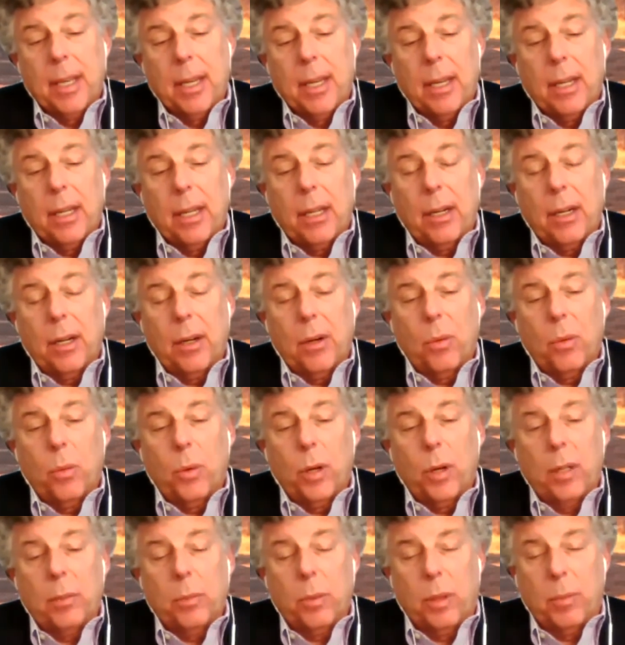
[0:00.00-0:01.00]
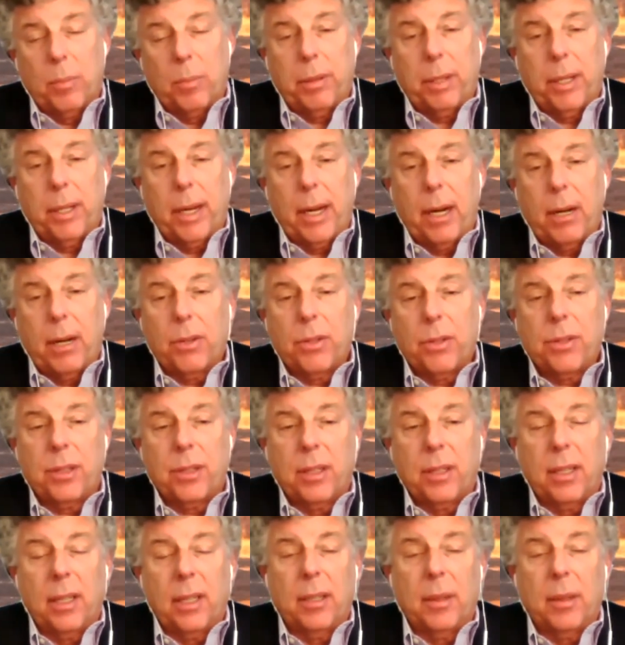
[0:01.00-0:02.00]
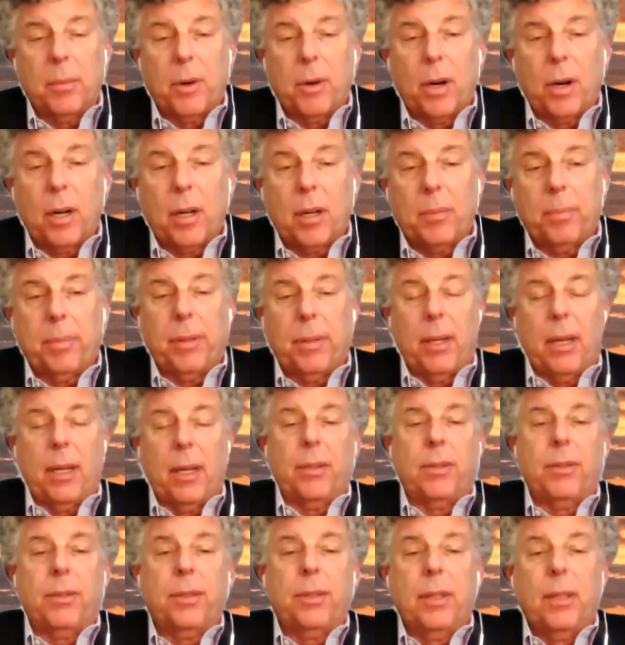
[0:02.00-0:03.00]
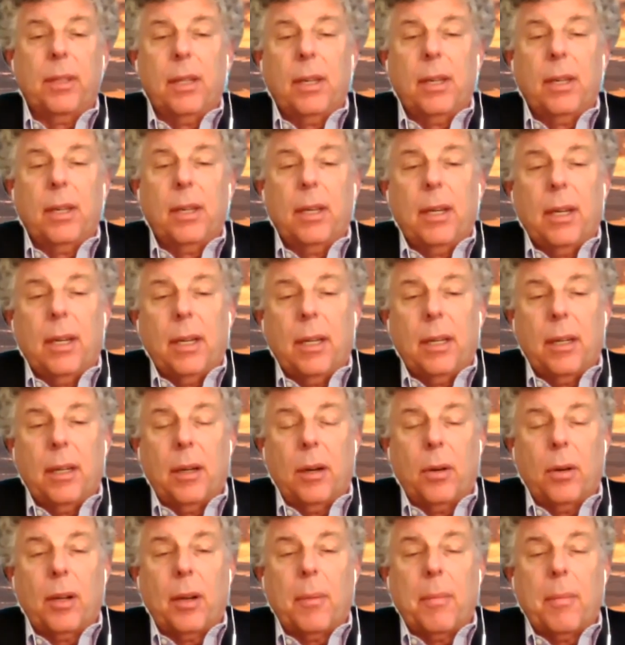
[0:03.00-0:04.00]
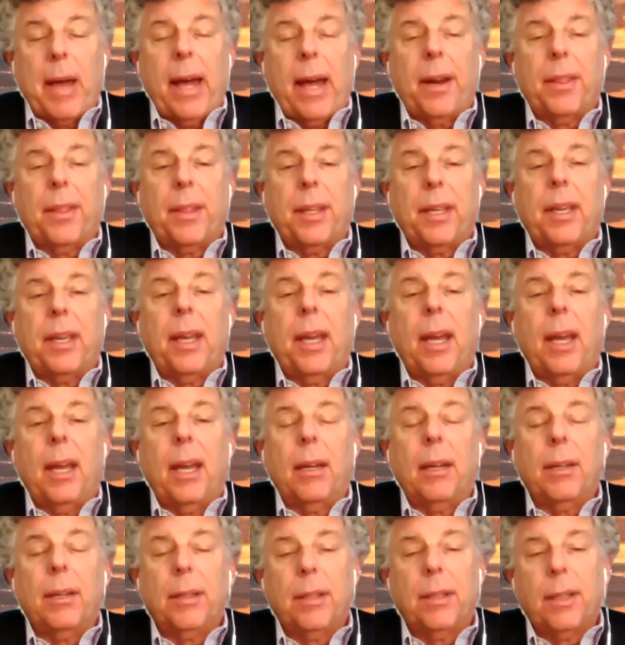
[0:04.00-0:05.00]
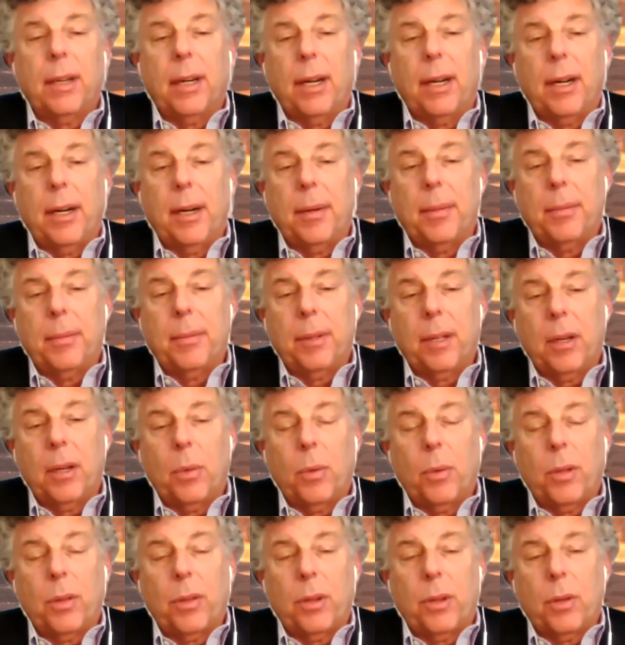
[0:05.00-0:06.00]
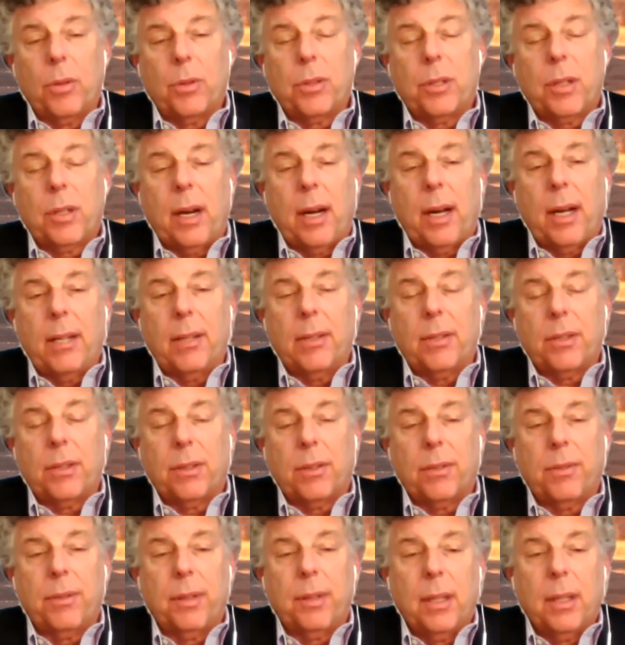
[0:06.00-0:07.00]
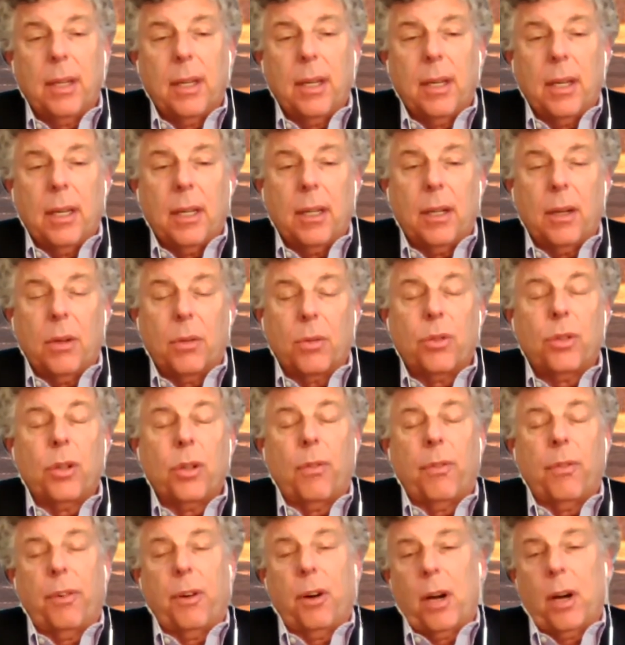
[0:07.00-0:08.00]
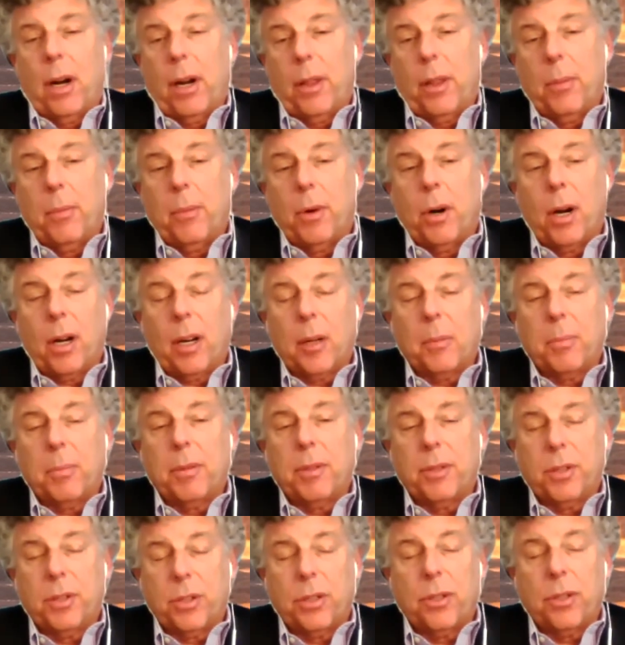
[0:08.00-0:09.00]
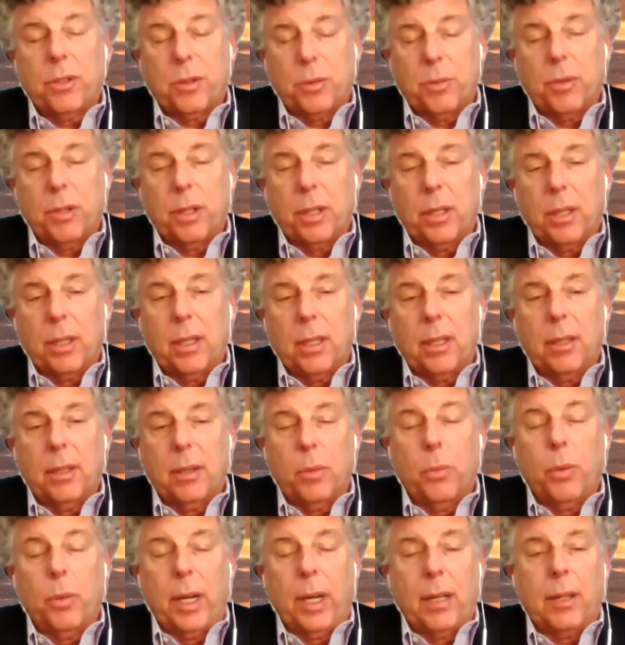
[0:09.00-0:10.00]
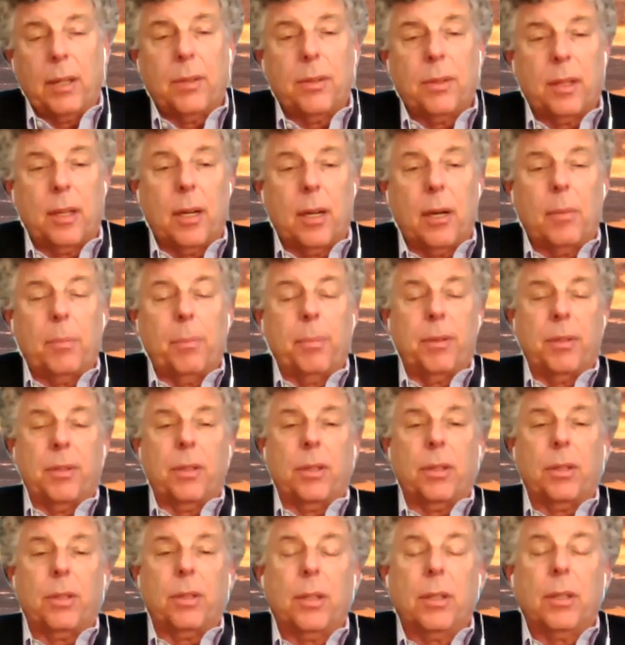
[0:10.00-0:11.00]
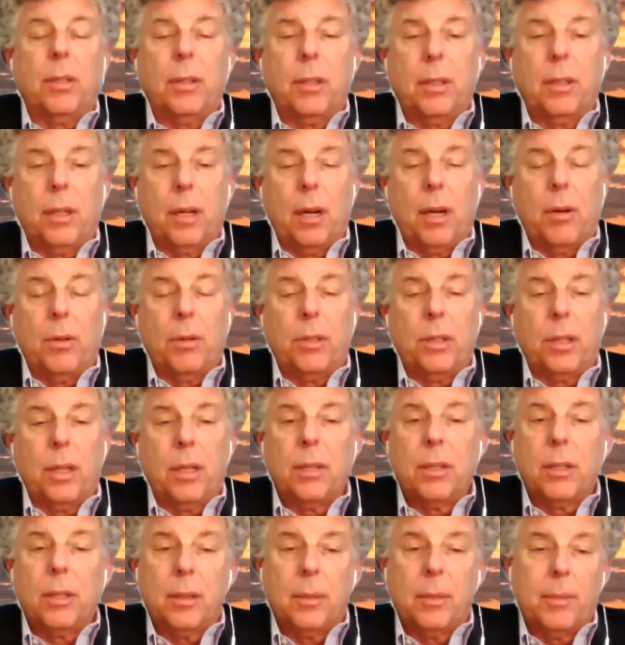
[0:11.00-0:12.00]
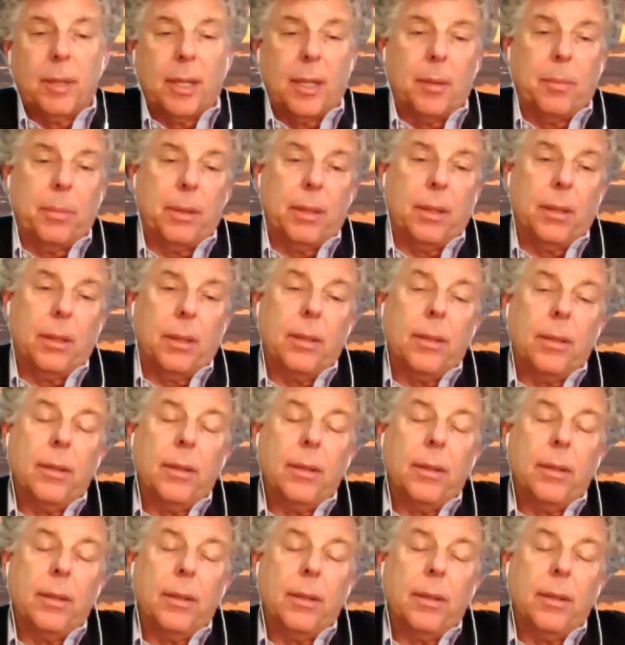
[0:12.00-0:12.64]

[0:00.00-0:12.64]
when players in the marketplace, come out of the gate, with those kinds of, so far out of the market positions, it weakens their position in the negotiation, in my opinion.